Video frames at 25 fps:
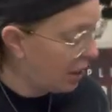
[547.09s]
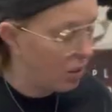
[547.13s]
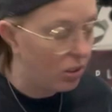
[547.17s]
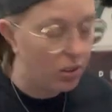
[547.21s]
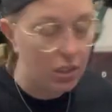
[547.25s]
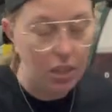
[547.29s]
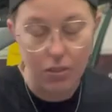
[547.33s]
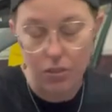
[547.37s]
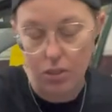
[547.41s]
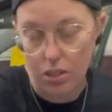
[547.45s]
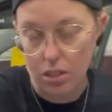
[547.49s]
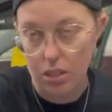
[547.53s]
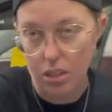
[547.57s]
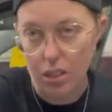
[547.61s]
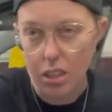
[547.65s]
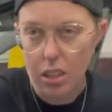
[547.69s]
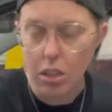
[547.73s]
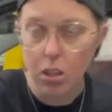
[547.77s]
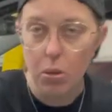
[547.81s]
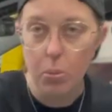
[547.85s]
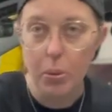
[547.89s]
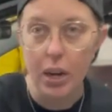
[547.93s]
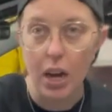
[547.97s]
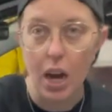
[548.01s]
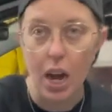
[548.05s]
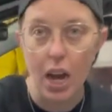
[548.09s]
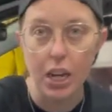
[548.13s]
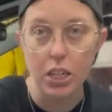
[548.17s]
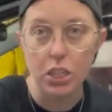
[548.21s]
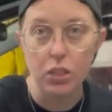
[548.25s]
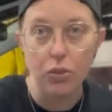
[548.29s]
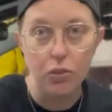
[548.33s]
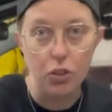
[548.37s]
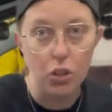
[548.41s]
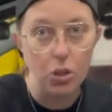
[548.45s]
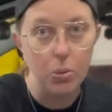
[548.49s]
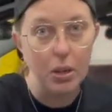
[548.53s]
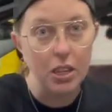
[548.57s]
It'll give it a little bit of
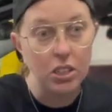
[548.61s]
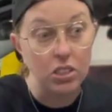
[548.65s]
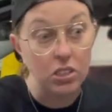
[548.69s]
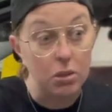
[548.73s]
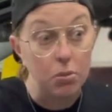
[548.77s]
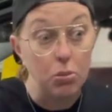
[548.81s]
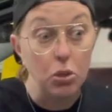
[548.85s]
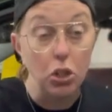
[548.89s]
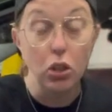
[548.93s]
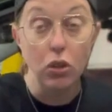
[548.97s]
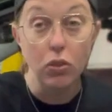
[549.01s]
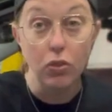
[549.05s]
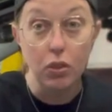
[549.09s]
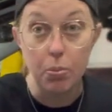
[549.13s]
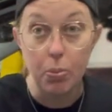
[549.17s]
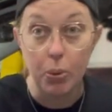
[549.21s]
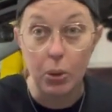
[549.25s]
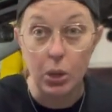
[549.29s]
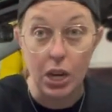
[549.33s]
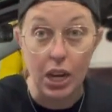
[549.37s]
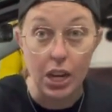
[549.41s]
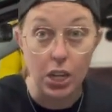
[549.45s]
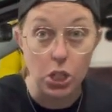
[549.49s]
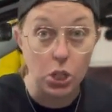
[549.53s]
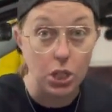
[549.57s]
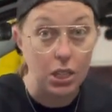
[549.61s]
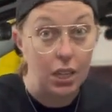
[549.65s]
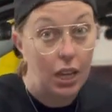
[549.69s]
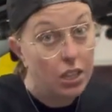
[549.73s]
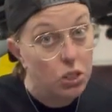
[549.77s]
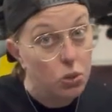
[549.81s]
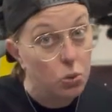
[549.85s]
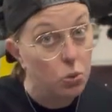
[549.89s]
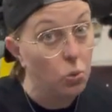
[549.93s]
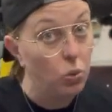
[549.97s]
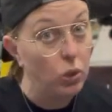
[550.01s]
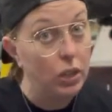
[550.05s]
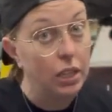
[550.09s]
hydrophobic, some UV protection.
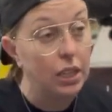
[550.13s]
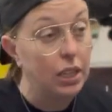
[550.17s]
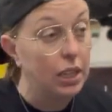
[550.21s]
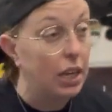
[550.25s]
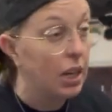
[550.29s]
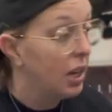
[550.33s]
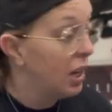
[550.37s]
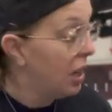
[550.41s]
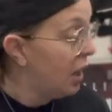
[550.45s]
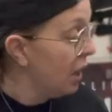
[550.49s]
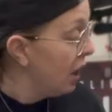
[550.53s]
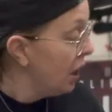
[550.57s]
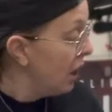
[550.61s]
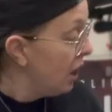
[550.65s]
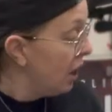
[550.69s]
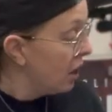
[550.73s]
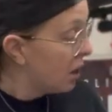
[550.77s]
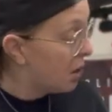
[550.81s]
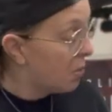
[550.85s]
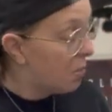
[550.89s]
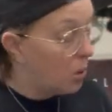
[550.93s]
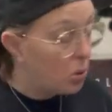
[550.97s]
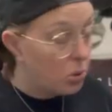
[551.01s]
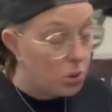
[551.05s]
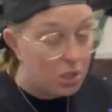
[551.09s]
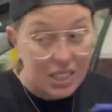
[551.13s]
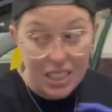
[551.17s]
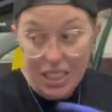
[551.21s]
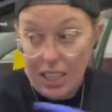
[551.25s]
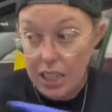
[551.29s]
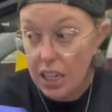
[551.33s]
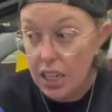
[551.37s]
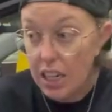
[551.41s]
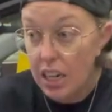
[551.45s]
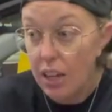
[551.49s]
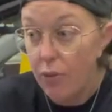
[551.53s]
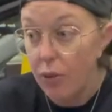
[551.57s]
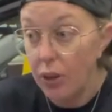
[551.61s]
That's really the most
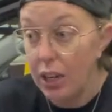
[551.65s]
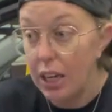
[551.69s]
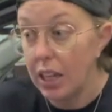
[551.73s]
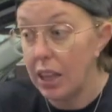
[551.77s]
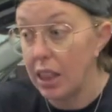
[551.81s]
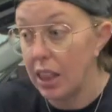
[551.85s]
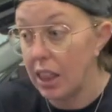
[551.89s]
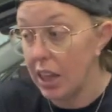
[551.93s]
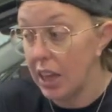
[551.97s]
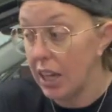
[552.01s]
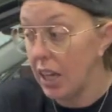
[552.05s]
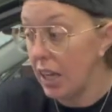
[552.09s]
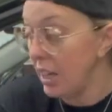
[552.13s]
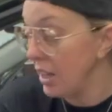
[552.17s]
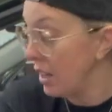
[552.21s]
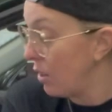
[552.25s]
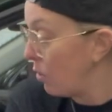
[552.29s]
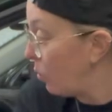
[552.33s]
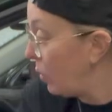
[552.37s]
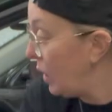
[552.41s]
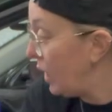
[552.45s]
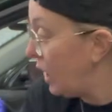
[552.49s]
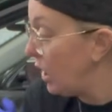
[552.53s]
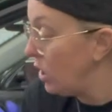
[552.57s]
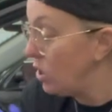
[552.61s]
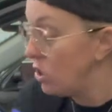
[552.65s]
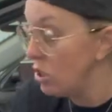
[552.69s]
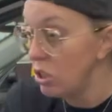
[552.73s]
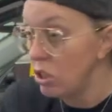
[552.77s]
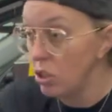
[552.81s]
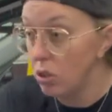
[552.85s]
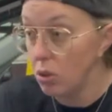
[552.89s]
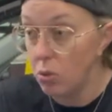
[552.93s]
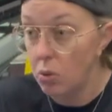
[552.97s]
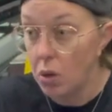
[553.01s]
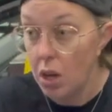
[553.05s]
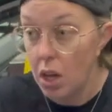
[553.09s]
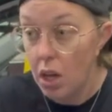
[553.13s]
significant thing that we need to
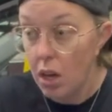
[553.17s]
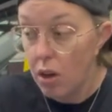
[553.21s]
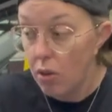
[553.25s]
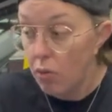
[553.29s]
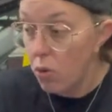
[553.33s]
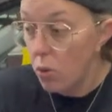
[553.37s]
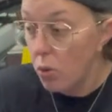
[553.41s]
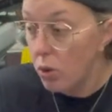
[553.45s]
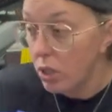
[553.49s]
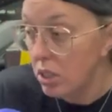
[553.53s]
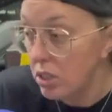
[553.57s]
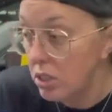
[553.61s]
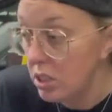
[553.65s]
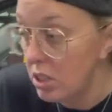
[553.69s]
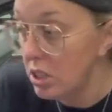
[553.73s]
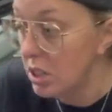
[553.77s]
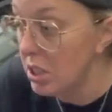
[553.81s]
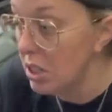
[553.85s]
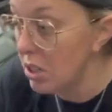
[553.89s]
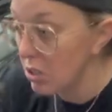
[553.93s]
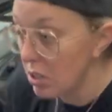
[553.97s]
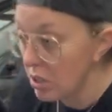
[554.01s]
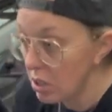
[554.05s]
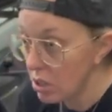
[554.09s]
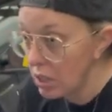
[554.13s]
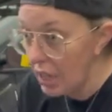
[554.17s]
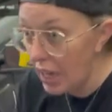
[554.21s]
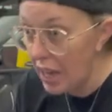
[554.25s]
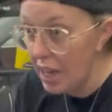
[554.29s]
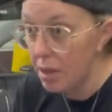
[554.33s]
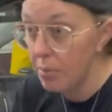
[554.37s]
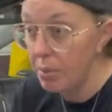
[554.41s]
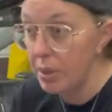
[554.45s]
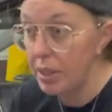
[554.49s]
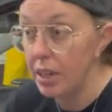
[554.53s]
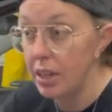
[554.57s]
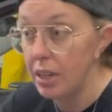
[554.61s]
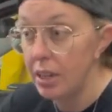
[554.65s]
do for this interior
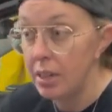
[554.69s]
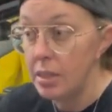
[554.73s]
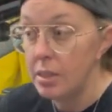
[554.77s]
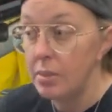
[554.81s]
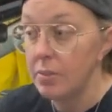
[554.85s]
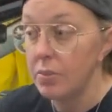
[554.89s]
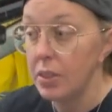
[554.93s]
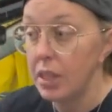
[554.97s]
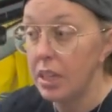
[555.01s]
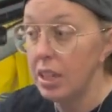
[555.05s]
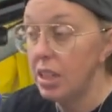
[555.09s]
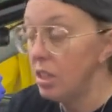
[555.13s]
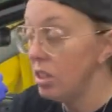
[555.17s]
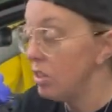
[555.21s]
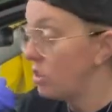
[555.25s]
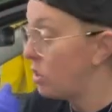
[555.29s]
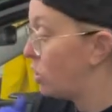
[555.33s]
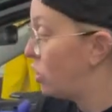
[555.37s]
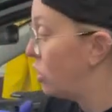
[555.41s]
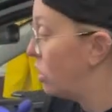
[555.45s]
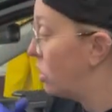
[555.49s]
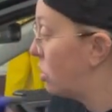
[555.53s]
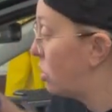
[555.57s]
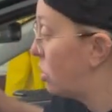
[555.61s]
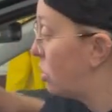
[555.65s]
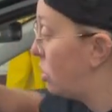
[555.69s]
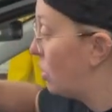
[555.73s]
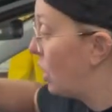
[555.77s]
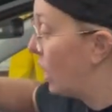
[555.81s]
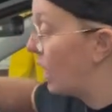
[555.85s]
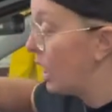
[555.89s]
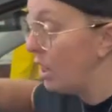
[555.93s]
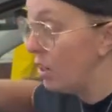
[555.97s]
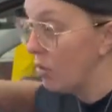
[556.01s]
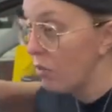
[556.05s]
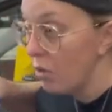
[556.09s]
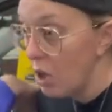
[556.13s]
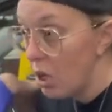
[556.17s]
cabin, is just to
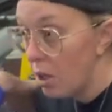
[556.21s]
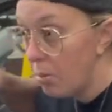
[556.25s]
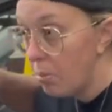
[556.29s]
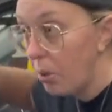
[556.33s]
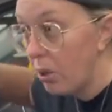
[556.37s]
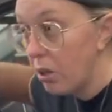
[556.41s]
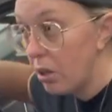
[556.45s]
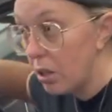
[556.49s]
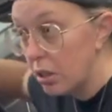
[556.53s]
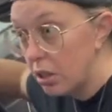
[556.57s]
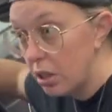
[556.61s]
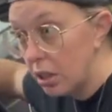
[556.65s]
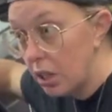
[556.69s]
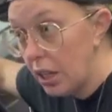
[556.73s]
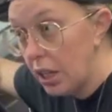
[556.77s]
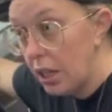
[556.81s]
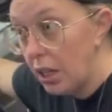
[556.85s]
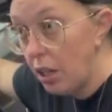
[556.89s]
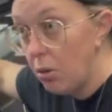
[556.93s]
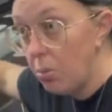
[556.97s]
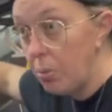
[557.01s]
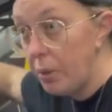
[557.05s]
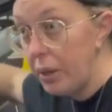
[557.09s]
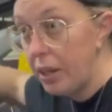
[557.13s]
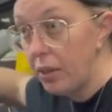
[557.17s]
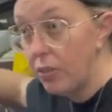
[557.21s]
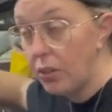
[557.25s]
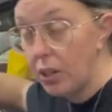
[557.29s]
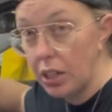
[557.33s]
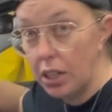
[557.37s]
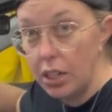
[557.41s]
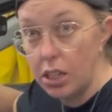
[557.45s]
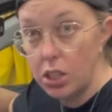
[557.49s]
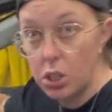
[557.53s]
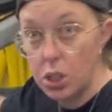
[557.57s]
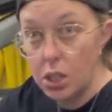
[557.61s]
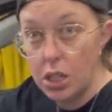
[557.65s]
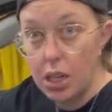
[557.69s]
kind of put a little bit of
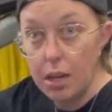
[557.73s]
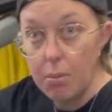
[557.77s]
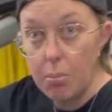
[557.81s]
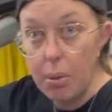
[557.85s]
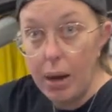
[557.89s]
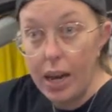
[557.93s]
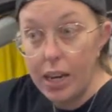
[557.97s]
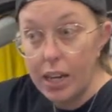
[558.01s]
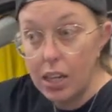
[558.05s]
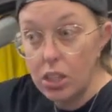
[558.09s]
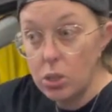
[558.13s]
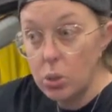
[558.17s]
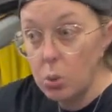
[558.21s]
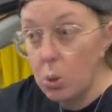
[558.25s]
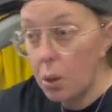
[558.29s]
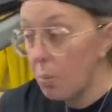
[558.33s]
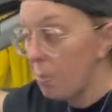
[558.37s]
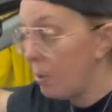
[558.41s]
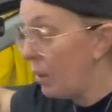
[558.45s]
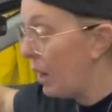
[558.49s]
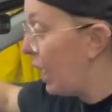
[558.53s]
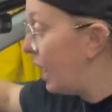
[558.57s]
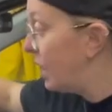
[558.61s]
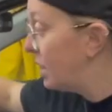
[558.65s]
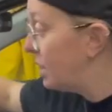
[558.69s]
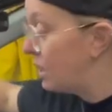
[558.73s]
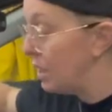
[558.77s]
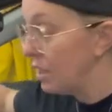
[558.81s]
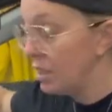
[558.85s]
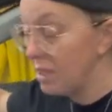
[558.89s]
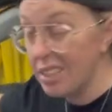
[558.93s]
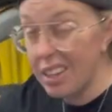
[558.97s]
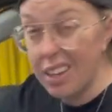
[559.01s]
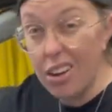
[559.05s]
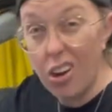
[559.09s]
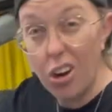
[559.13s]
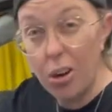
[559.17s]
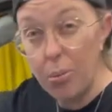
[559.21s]
conditioning back into our plastics.
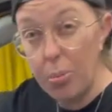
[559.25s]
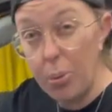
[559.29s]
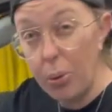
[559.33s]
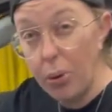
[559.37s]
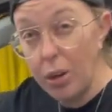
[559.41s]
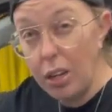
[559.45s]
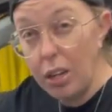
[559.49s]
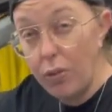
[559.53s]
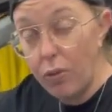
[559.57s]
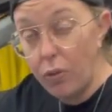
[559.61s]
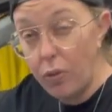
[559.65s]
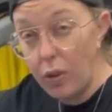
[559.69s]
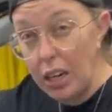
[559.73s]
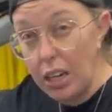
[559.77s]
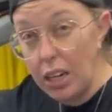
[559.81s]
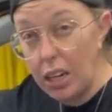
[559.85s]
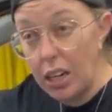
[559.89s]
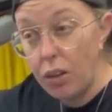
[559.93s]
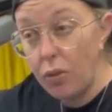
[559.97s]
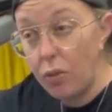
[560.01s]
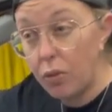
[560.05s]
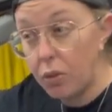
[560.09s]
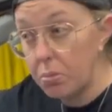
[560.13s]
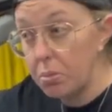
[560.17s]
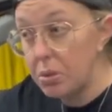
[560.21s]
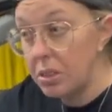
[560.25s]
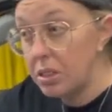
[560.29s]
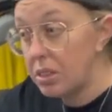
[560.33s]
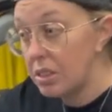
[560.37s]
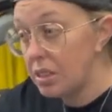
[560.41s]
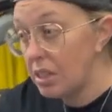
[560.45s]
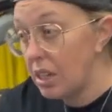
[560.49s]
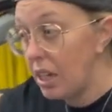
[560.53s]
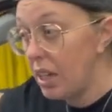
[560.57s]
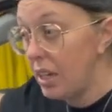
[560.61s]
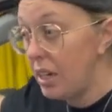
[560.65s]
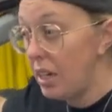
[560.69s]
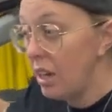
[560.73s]
They are pretty faded from the
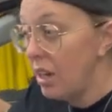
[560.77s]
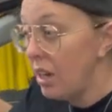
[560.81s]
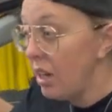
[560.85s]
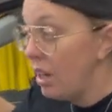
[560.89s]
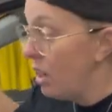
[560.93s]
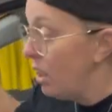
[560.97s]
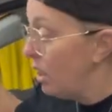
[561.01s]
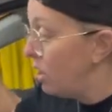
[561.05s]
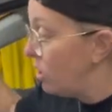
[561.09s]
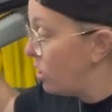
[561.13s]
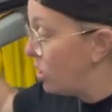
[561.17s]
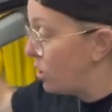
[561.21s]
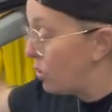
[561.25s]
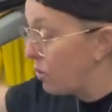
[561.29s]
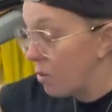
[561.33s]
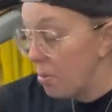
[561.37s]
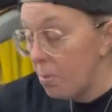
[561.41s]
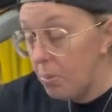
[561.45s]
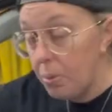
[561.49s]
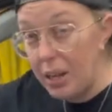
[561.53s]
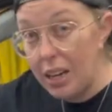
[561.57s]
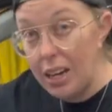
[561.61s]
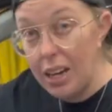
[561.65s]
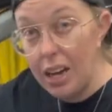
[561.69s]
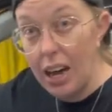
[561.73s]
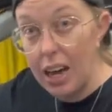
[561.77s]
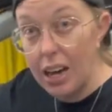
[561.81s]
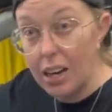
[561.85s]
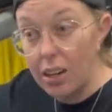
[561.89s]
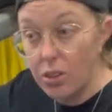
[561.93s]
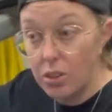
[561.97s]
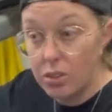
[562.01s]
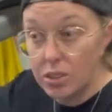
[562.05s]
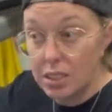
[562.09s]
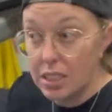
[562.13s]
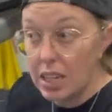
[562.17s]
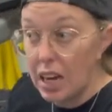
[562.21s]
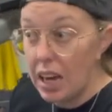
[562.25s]
sun, just from being
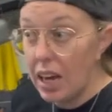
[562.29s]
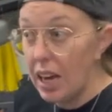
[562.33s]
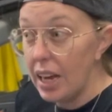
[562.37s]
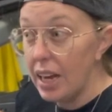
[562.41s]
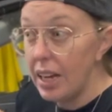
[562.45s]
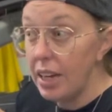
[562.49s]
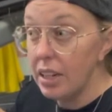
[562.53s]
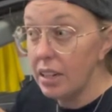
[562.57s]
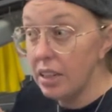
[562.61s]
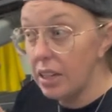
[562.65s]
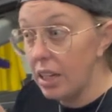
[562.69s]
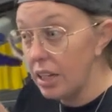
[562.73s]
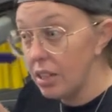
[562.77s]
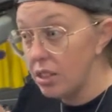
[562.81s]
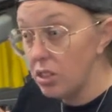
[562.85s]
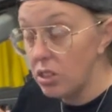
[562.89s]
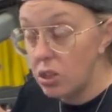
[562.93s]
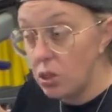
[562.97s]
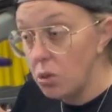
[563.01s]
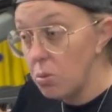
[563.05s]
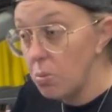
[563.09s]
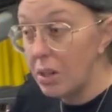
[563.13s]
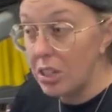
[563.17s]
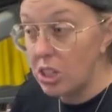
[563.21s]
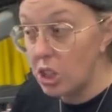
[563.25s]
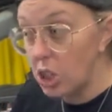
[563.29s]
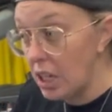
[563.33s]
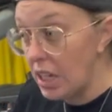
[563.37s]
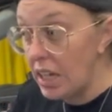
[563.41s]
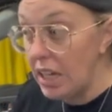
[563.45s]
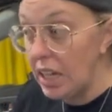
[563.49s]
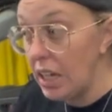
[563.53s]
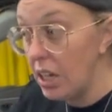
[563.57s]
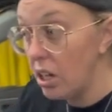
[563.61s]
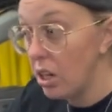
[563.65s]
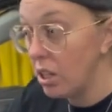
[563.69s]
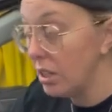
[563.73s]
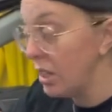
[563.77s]
outside and too much
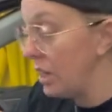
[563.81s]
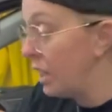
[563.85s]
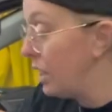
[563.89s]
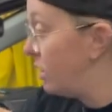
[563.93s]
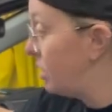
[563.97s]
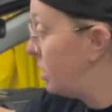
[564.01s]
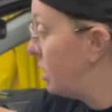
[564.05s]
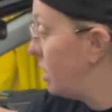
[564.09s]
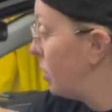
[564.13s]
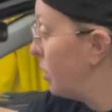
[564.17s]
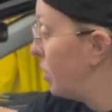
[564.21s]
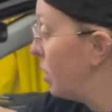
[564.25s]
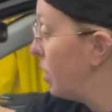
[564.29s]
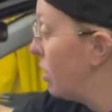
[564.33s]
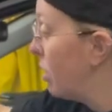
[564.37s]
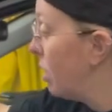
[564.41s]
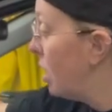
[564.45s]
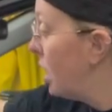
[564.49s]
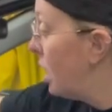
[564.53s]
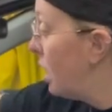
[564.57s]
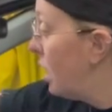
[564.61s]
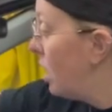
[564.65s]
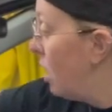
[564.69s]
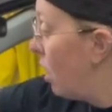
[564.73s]
heat on the interior.